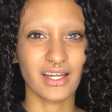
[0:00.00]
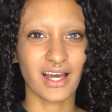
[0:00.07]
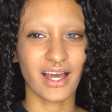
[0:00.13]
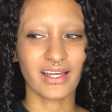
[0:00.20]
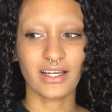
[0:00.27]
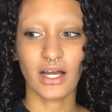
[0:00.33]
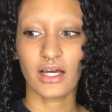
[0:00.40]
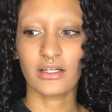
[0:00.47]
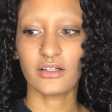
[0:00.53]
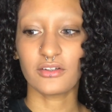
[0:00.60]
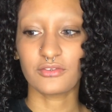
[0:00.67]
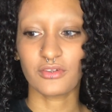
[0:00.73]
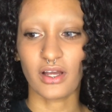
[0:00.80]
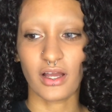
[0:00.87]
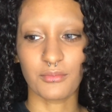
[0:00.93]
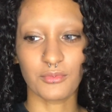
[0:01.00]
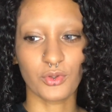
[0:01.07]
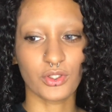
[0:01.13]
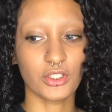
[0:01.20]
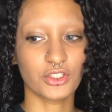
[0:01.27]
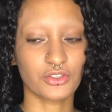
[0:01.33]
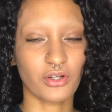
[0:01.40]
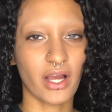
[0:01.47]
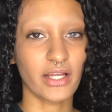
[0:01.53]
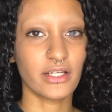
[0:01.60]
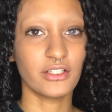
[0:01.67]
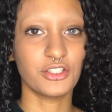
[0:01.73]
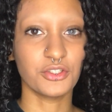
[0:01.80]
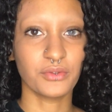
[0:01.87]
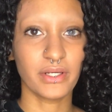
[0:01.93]
I'm gonna try to
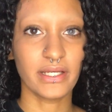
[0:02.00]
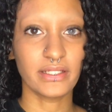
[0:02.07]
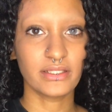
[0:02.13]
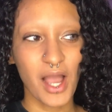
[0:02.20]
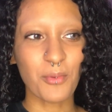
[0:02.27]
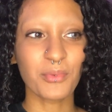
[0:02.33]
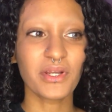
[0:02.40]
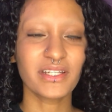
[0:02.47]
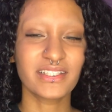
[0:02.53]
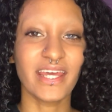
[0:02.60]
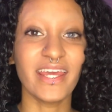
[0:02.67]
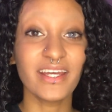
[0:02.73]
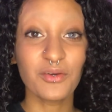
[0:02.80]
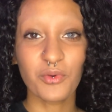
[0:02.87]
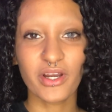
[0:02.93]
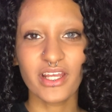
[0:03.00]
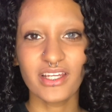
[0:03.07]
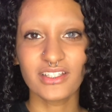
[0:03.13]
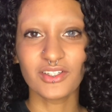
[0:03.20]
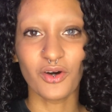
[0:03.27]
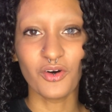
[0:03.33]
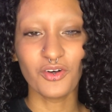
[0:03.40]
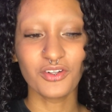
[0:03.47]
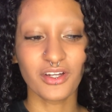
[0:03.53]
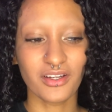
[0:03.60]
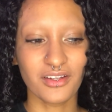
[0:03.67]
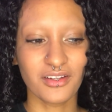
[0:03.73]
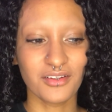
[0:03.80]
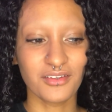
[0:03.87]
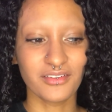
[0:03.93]
do it. I'm gonna take what he told
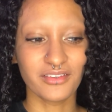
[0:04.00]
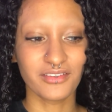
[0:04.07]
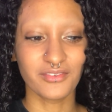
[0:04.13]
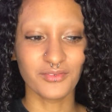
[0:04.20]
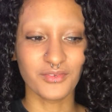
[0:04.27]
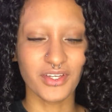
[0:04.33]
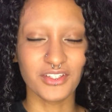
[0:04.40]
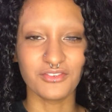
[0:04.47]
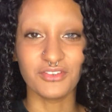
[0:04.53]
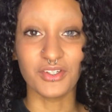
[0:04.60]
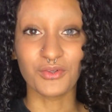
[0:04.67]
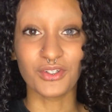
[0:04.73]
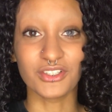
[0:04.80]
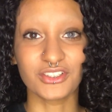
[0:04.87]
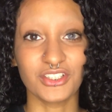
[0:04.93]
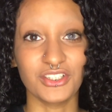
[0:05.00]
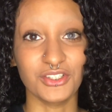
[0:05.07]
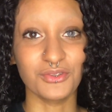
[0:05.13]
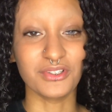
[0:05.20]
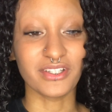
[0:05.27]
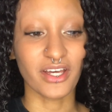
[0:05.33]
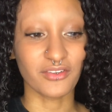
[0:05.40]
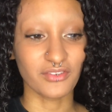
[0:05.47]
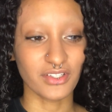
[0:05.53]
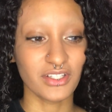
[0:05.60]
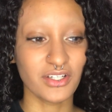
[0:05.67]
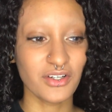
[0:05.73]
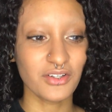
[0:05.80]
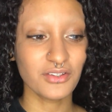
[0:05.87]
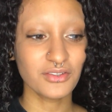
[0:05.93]
his viewers to do in that
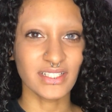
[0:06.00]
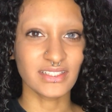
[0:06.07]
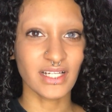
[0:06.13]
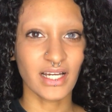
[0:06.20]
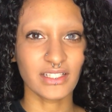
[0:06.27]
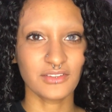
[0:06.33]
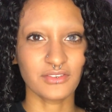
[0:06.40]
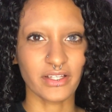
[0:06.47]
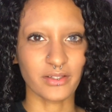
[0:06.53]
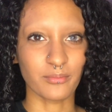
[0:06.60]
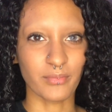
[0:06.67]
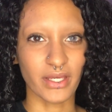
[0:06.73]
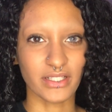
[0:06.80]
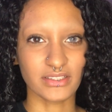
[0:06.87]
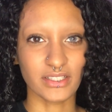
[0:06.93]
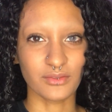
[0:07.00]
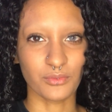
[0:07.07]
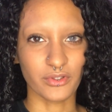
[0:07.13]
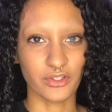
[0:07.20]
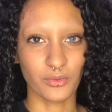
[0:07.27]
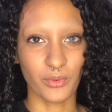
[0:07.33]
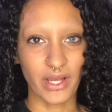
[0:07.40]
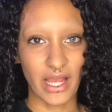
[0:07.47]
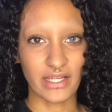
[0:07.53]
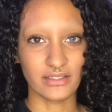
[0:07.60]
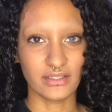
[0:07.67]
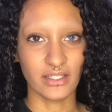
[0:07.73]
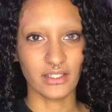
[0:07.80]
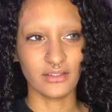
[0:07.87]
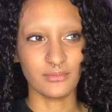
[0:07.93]
video and kind of like mix it with the way
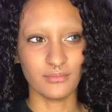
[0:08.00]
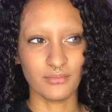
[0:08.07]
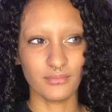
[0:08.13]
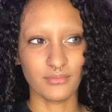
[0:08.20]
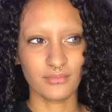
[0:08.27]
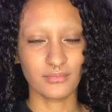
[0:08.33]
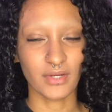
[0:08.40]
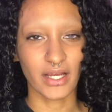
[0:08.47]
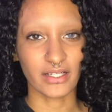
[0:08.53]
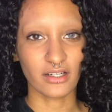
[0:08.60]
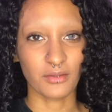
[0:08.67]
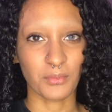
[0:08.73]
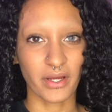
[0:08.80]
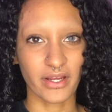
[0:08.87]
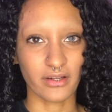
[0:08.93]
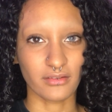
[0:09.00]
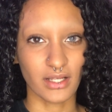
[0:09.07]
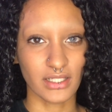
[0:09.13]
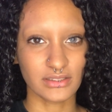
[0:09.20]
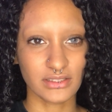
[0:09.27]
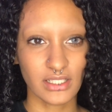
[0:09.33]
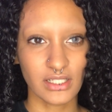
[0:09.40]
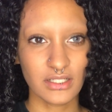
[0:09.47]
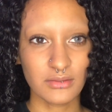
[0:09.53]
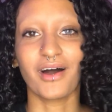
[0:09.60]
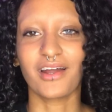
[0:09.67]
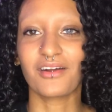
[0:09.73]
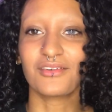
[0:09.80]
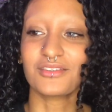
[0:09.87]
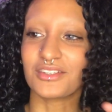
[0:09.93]
I cut my hair last time. I
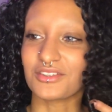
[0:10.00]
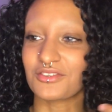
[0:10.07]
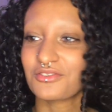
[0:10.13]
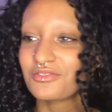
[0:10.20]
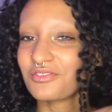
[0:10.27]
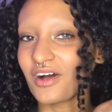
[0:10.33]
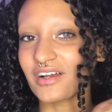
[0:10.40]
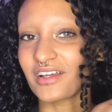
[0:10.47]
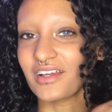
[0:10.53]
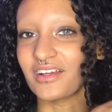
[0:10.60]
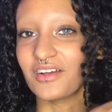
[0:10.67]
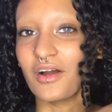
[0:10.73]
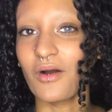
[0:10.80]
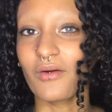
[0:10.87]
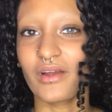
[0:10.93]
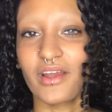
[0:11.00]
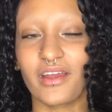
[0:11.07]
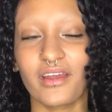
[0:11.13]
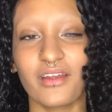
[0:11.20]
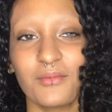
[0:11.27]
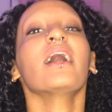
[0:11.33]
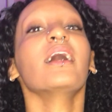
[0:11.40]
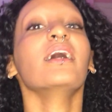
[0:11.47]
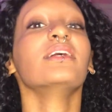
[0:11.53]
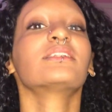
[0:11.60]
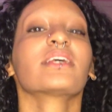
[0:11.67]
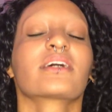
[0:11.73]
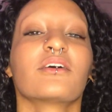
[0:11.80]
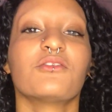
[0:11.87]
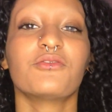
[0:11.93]
don't just fucking go in. It's
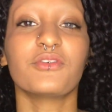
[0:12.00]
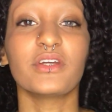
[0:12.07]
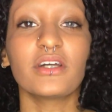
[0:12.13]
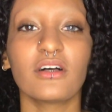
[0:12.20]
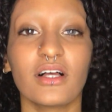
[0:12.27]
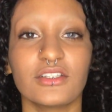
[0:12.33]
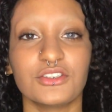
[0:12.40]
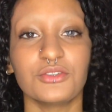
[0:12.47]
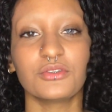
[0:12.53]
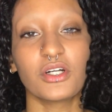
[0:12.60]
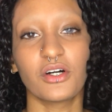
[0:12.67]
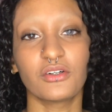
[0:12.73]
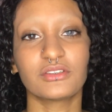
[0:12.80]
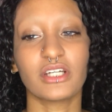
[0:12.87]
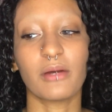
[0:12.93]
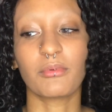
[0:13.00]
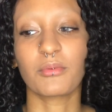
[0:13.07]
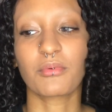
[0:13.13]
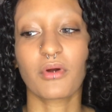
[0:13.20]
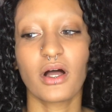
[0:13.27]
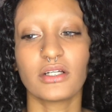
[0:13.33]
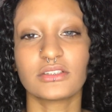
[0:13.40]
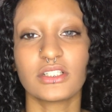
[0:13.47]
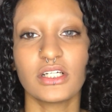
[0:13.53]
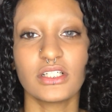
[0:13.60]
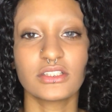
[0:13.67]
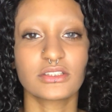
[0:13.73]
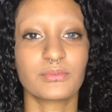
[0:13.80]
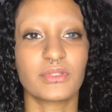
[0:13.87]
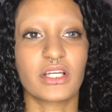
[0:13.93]
like a feel as you go type of
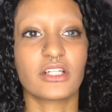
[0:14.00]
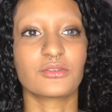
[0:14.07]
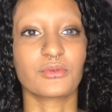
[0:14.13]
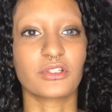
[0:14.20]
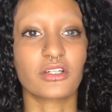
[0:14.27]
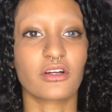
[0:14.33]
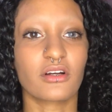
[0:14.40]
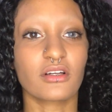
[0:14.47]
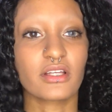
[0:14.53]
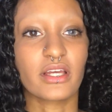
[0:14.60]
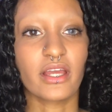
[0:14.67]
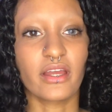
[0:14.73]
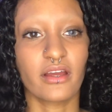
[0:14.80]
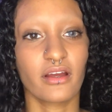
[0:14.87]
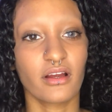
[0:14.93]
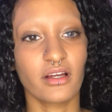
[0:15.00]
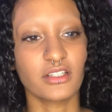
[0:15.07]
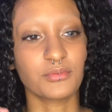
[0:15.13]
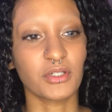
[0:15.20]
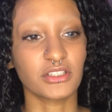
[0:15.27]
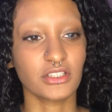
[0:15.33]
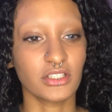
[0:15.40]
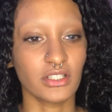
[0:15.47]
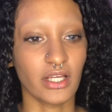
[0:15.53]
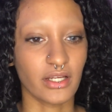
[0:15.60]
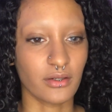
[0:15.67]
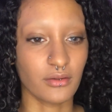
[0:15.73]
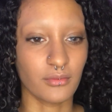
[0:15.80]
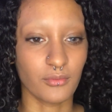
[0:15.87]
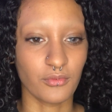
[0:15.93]
process, because with curly hair, especially like
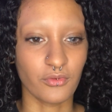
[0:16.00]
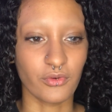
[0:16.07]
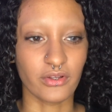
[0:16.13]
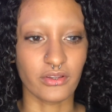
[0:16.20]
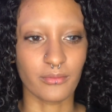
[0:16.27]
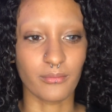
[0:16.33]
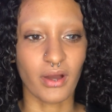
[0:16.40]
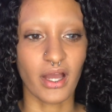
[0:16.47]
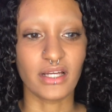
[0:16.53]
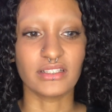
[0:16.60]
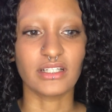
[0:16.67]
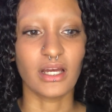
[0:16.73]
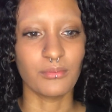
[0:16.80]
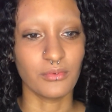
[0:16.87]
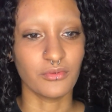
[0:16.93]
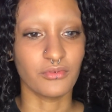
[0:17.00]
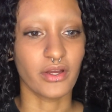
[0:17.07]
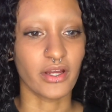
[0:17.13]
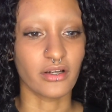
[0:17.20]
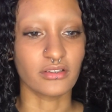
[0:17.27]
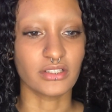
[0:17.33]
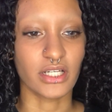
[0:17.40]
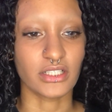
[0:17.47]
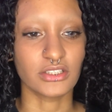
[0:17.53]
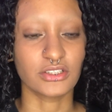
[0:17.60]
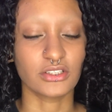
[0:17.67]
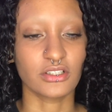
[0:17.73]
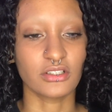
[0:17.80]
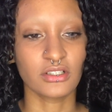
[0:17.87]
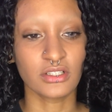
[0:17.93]
with my type of hair
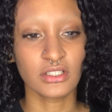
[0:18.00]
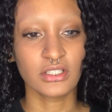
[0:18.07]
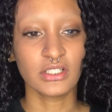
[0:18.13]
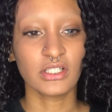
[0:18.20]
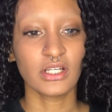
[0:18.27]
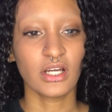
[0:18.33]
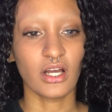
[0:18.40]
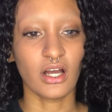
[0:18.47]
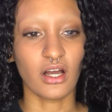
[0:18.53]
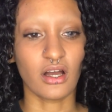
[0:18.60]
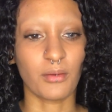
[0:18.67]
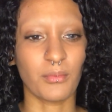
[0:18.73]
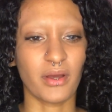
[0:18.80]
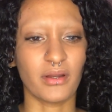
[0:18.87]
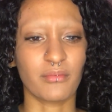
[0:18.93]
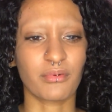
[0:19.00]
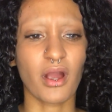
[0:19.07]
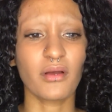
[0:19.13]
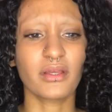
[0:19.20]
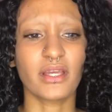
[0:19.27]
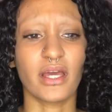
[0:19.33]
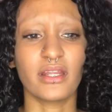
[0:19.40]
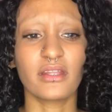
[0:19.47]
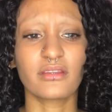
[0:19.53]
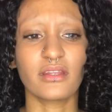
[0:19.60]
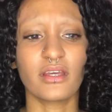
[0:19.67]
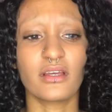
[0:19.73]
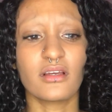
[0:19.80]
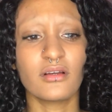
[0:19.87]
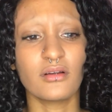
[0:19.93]
texture, and probably
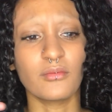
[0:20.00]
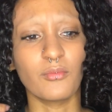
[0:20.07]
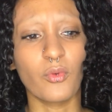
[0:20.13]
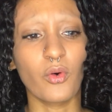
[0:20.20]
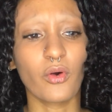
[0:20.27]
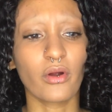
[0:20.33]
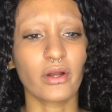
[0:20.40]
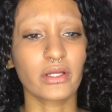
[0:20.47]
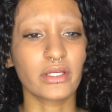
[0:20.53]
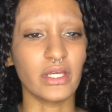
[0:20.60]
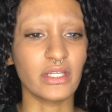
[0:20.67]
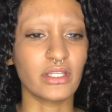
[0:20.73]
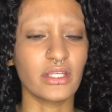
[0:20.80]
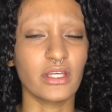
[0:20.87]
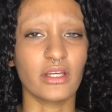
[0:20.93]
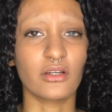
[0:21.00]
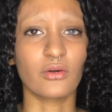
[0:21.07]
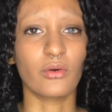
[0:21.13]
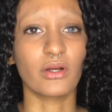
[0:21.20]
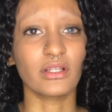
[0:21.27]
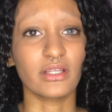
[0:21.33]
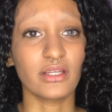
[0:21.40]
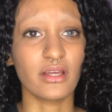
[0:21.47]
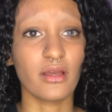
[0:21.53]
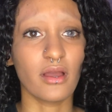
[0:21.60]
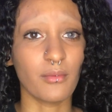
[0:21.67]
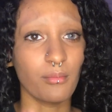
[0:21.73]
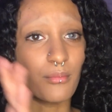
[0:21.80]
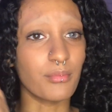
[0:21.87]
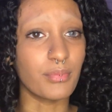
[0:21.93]
anything more kinky and coily
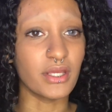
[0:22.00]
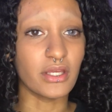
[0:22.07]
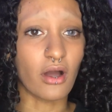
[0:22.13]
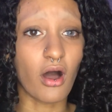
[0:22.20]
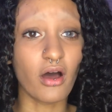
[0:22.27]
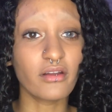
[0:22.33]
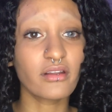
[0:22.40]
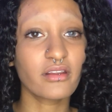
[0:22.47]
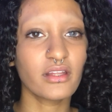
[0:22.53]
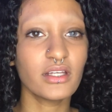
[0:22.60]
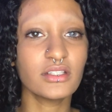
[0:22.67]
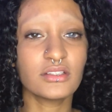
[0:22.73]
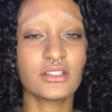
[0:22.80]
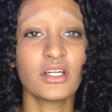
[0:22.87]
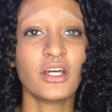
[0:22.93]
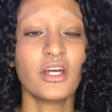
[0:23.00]
beyond this,